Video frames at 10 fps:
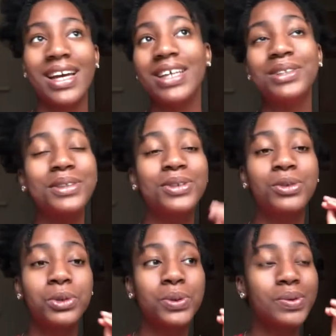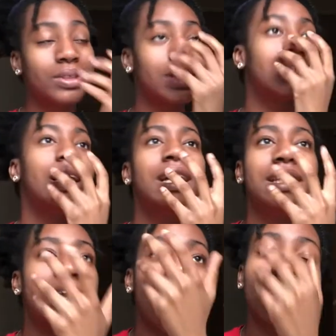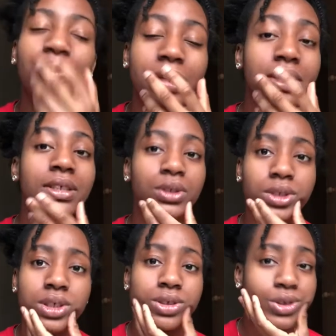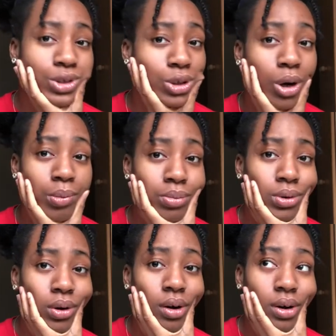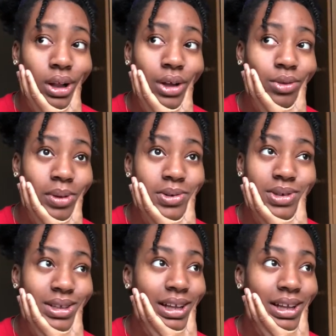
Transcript: He's just too good. The actor really did such a good job on Klaus Michelson.